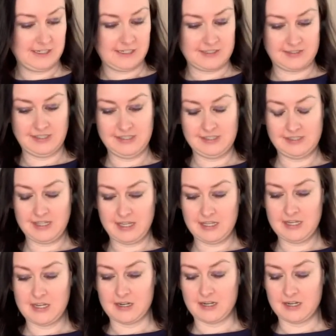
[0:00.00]
Since
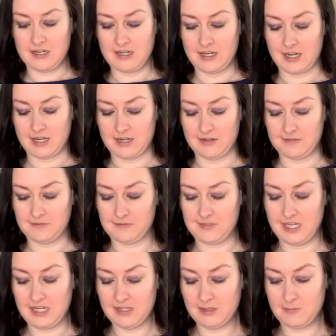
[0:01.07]
then, I have
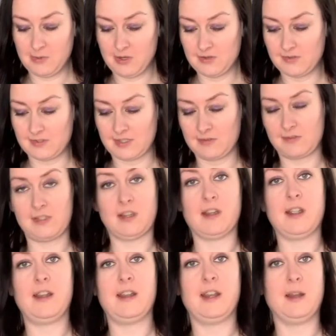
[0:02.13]
taken the bottles
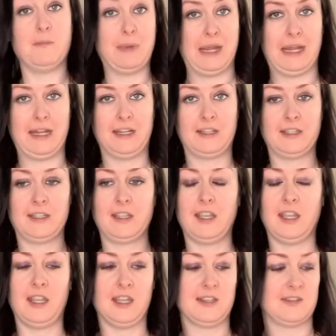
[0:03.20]
outside in a bag
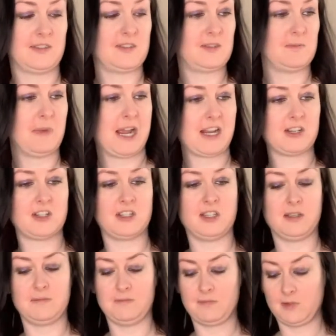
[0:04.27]
and smashed
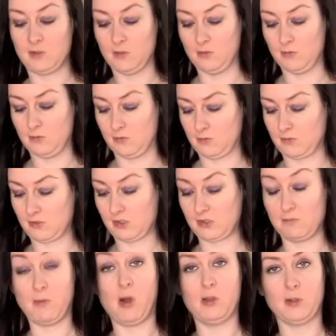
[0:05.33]
them to
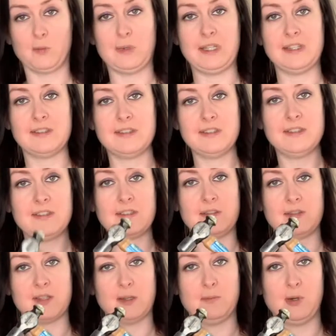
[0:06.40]
smaller pieces
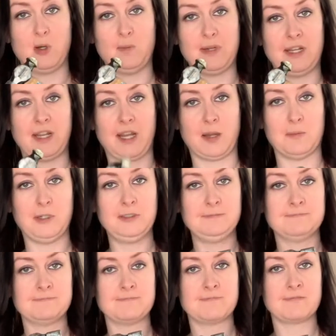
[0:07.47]
using a ball peen hammer
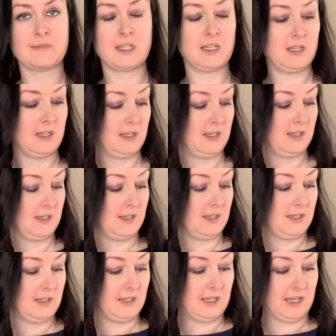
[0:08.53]

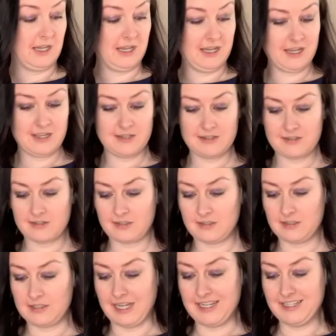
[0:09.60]
and
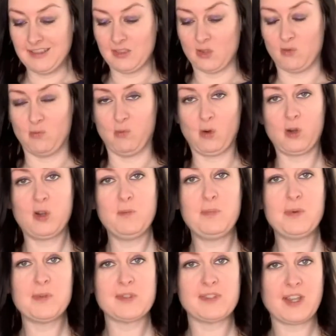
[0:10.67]
taken the
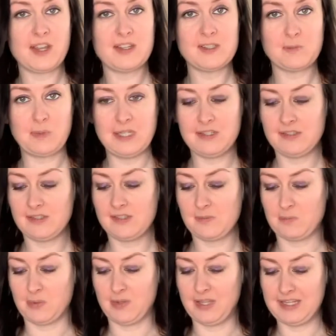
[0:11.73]
workable size pieces,
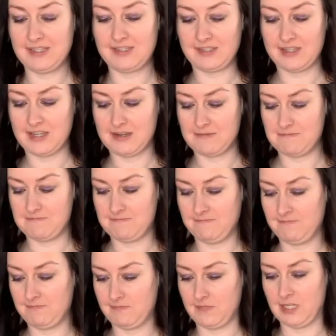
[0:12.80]
placed
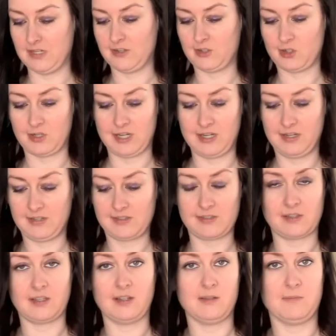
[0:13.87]
them in a tray so
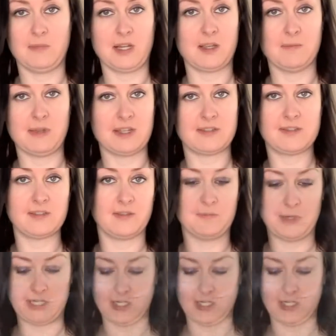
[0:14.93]
I don't make a mess of my